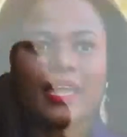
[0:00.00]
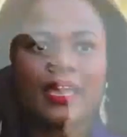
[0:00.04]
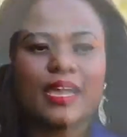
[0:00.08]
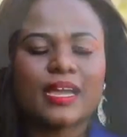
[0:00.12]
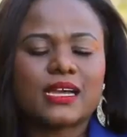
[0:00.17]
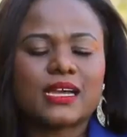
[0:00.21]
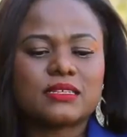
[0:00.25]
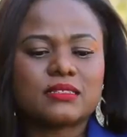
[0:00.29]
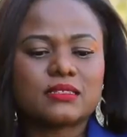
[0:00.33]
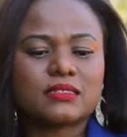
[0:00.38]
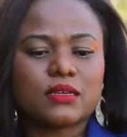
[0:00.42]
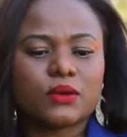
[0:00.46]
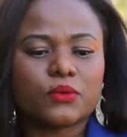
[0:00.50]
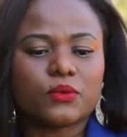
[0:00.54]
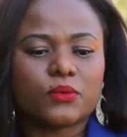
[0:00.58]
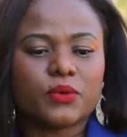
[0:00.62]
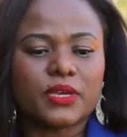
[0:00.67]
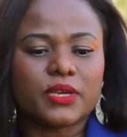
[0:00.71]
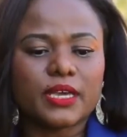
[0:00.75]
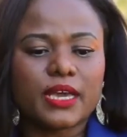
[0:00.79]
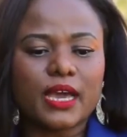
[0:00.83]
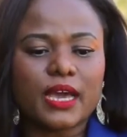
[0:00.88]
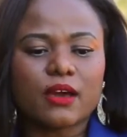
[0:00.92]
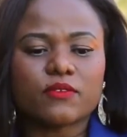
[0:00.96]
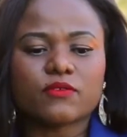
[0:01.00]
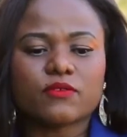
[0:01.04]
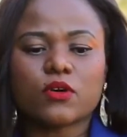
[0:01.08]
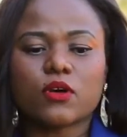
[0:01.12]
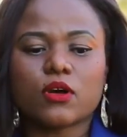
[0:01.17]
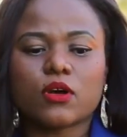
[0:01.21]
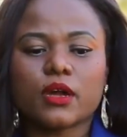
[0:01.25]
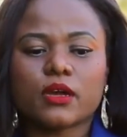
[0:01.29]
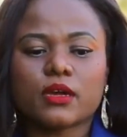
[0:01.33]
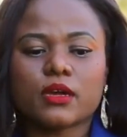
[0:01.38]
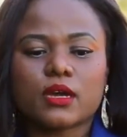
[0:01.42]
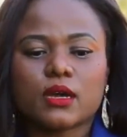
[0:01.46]
And we have
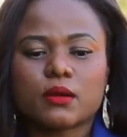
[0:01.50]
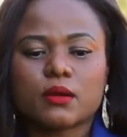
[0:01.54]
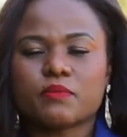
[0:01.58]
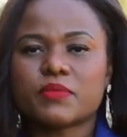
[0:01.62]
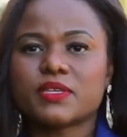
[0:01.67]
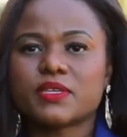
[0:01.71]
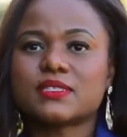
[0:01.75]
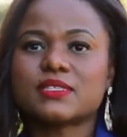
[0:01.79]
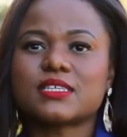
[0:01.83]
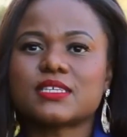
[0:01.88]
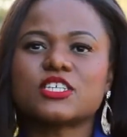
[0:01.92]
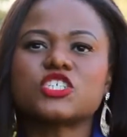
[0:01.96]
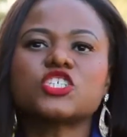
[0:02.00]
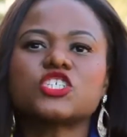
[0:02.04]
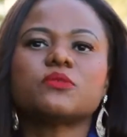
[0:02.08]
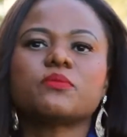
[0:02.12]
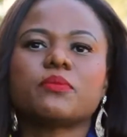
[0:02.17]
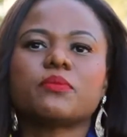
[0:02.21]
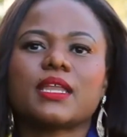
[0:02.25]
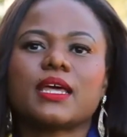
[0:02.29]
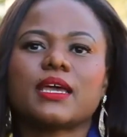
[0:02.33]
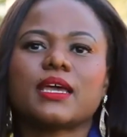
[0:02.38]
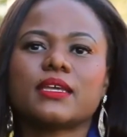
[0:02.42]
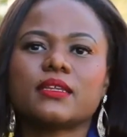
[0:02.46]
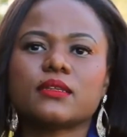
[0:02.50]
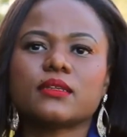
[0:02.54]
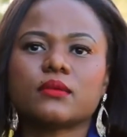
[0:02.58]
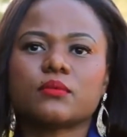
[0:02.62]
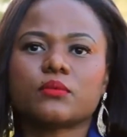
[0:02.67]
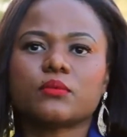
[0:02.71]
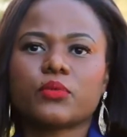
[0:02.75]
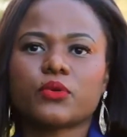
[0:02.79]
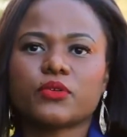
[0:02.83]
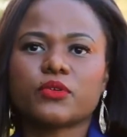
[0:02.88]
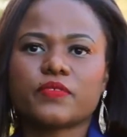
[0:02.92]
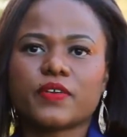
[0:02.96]
our compensation
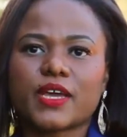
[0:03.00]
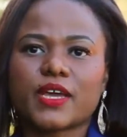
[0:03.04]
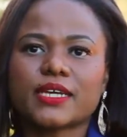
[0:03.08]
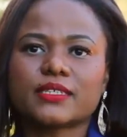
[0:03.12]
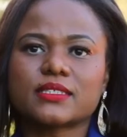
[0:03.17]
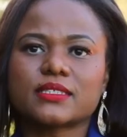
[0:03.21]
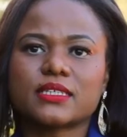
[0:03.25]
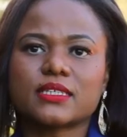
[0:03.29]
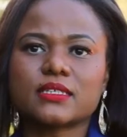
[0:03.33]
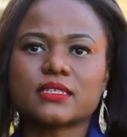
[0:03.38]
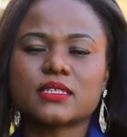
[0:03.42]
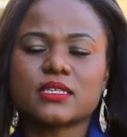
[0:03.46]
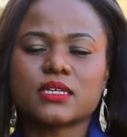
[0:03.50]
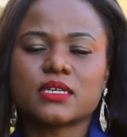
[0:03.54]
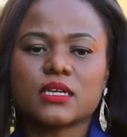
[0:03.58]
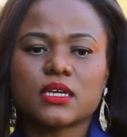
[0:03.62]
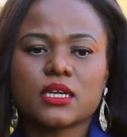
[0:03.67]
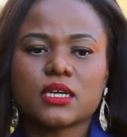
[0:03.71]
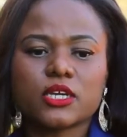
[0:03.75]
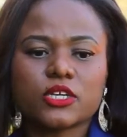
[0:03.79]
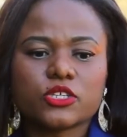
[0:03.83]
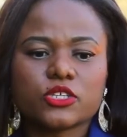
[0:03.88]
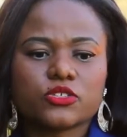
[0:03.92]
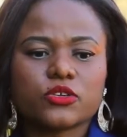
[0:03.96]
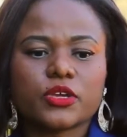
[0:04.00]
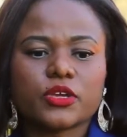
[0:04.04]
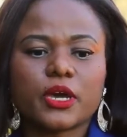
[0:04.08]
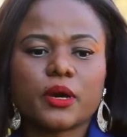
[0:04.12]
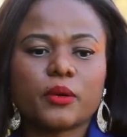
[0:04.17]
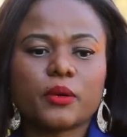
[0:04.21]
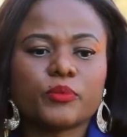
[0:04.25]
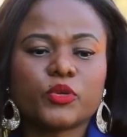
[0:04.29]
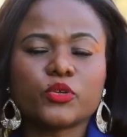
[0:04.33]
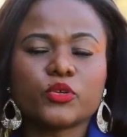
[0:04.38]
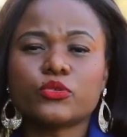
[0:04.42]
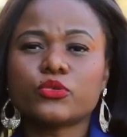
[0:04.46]
plan perfected to
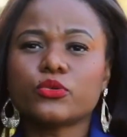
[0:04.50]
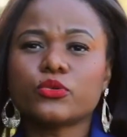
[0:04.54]
help you